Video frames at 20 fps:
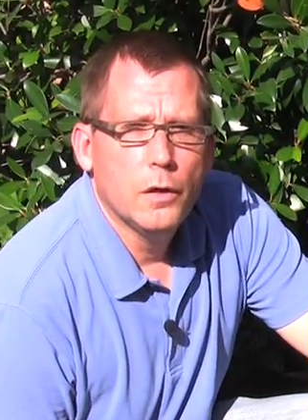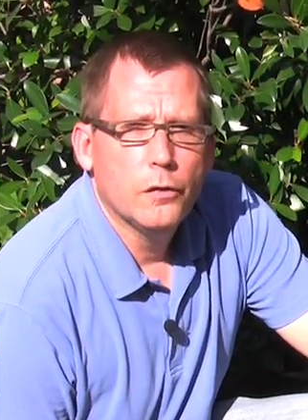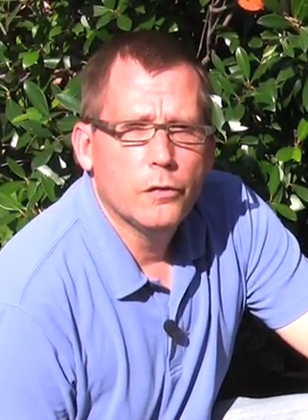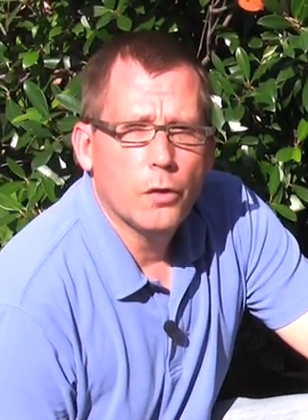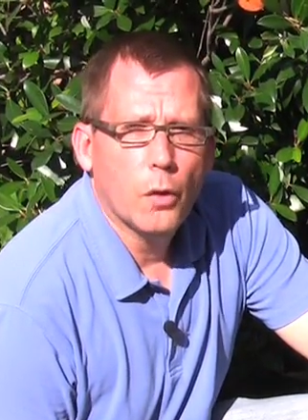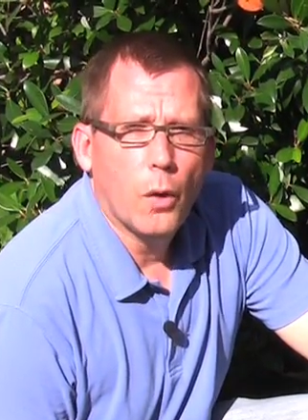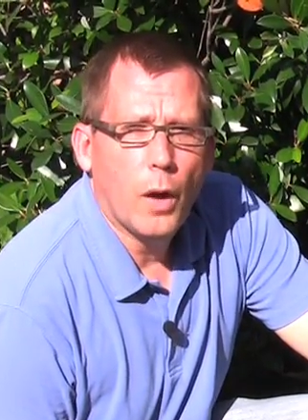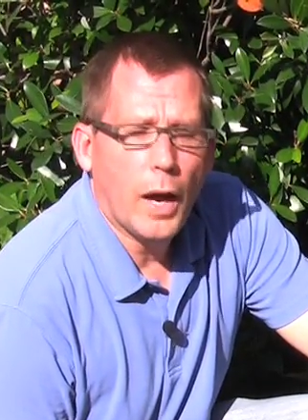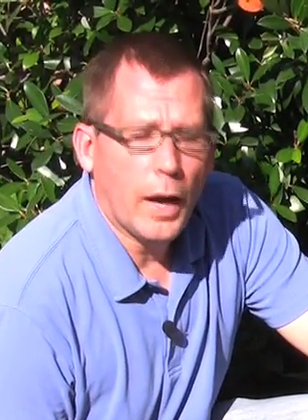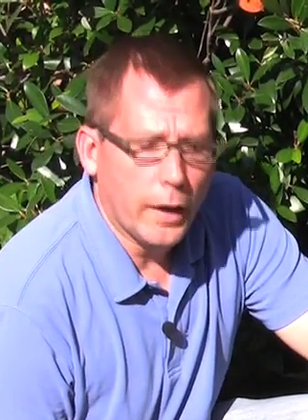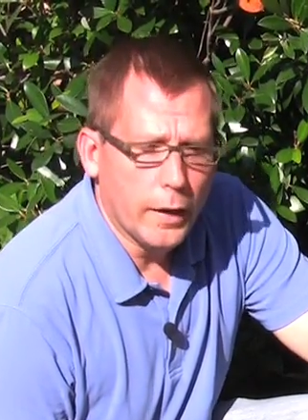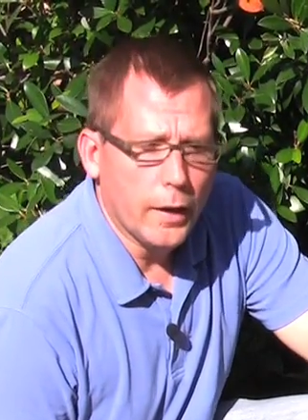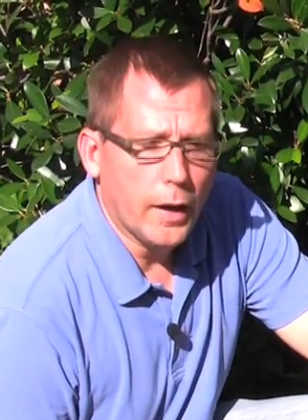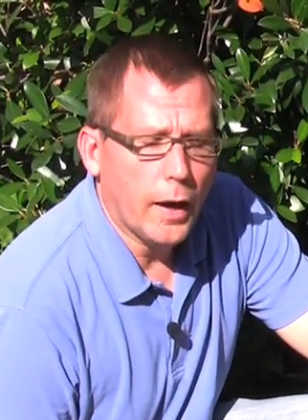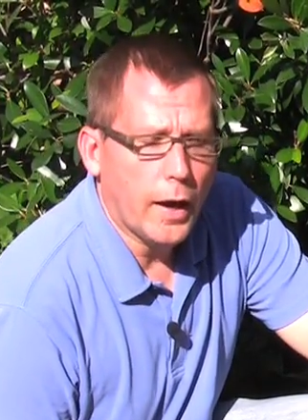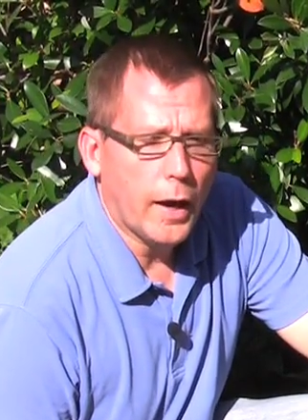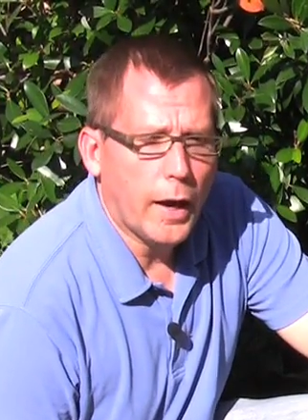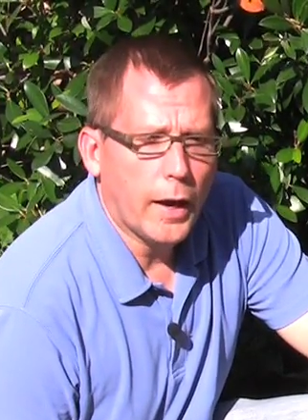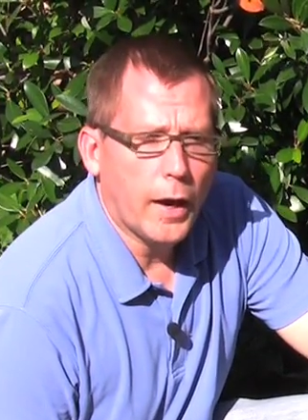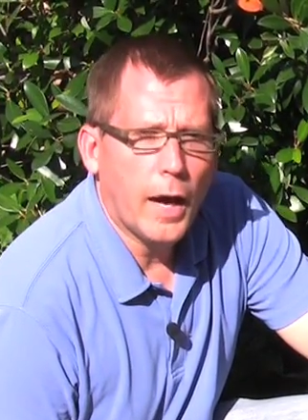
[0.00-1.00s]
So I
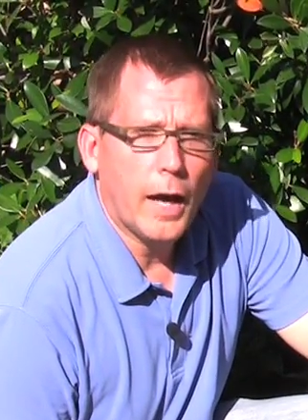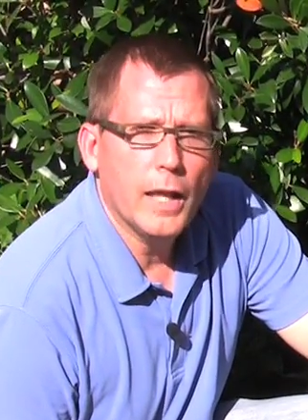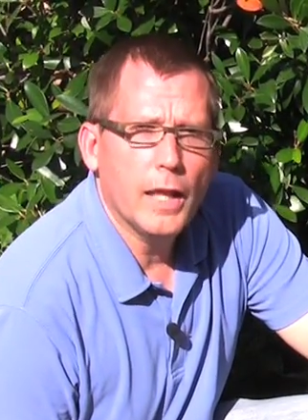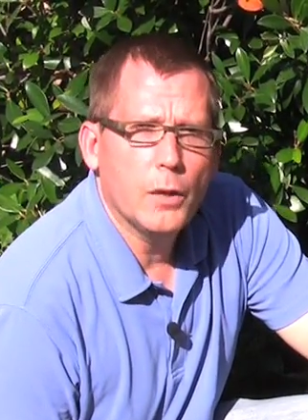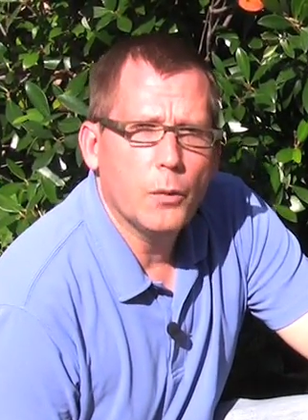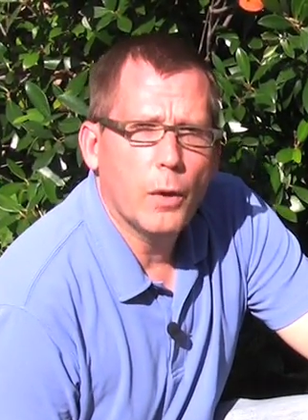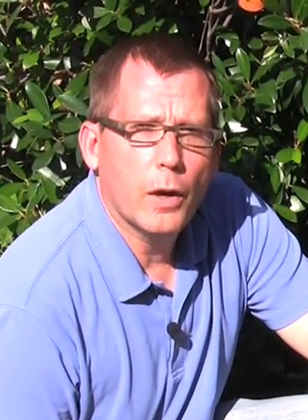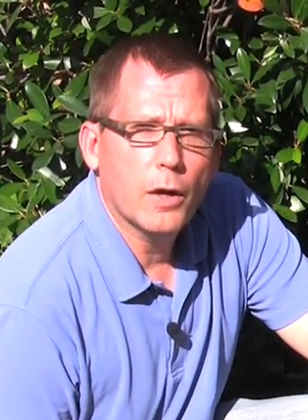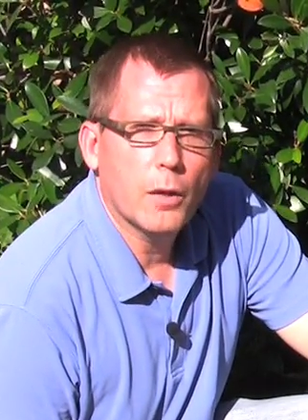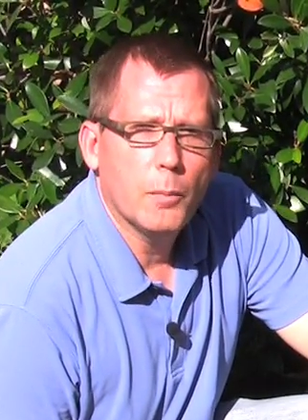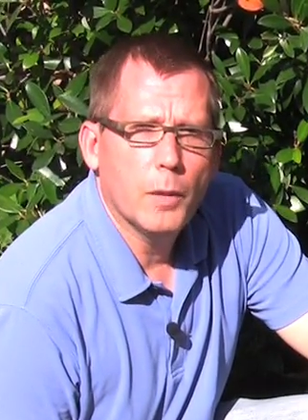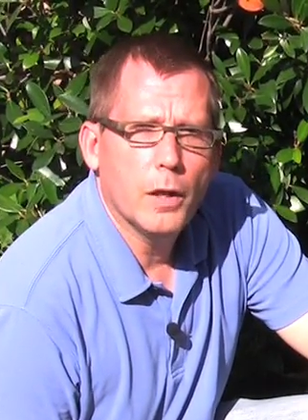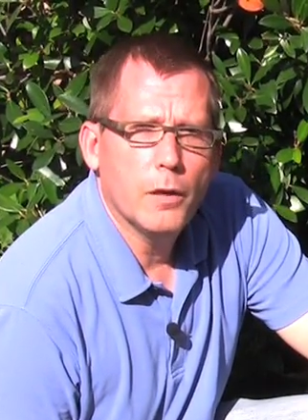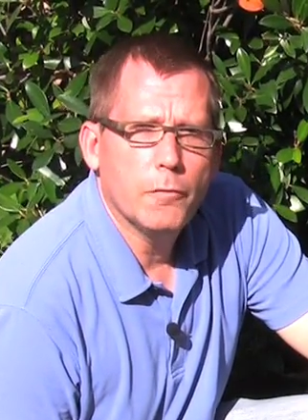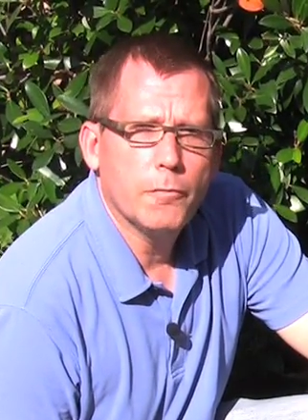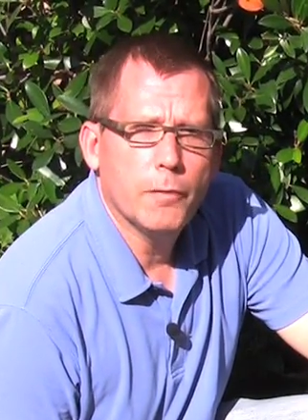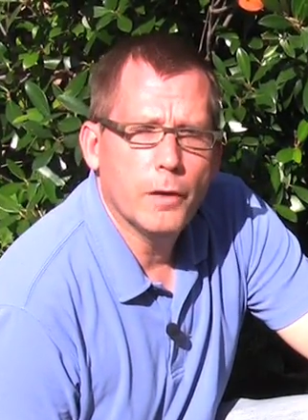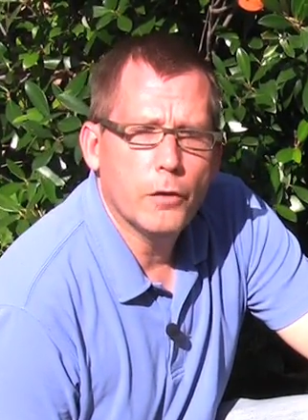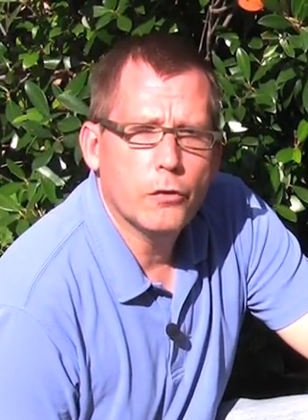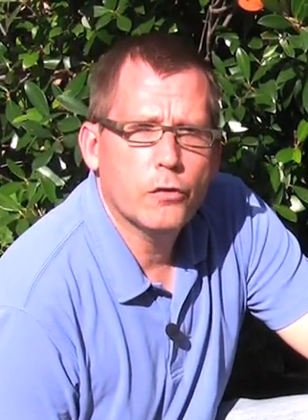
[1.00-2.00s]
highly
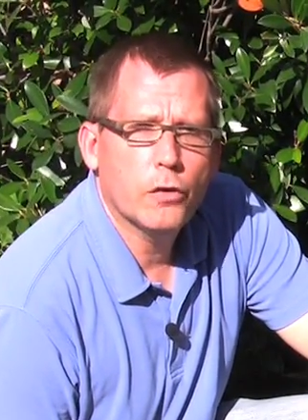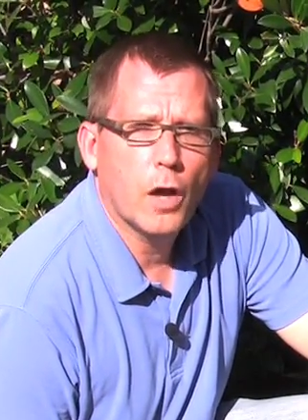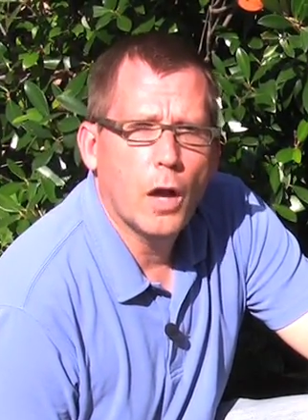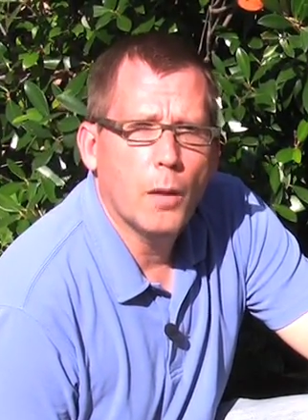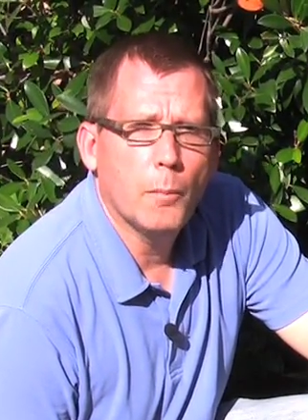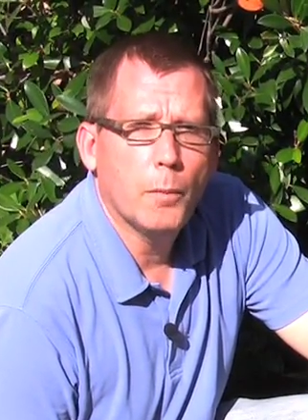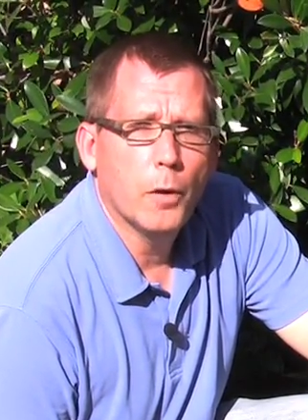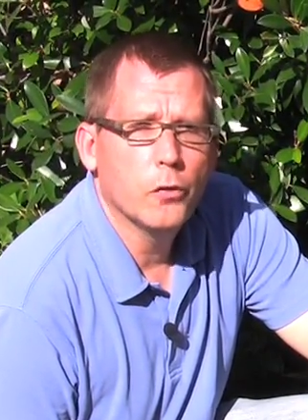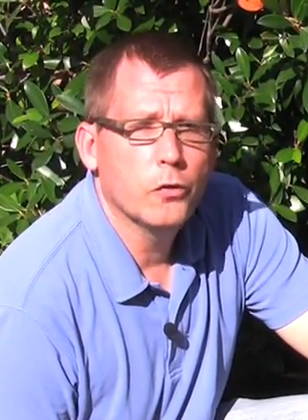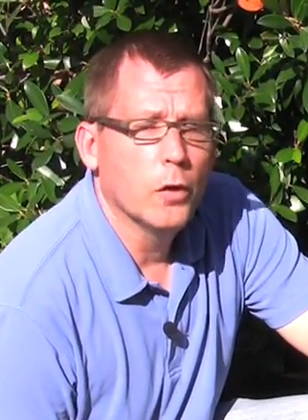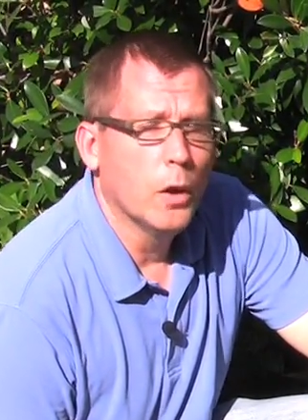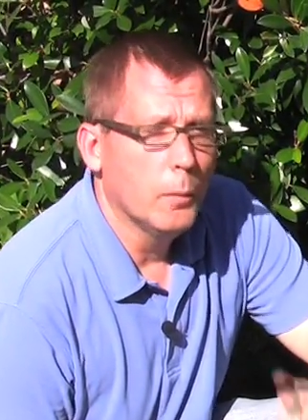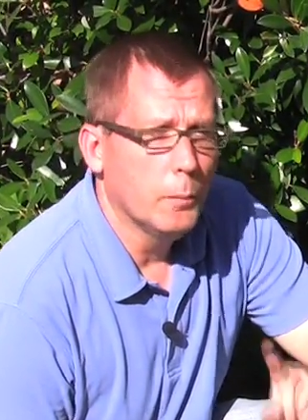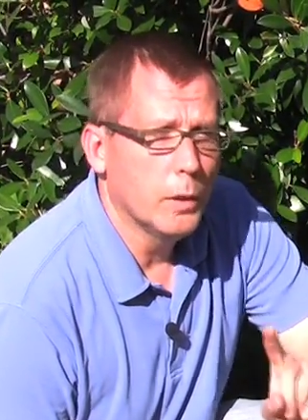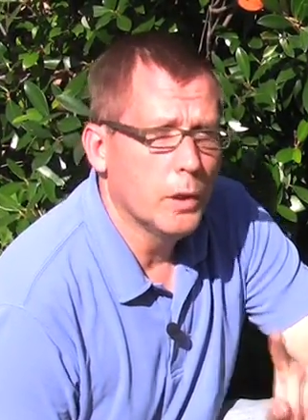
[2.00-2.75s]
recommend finished compost,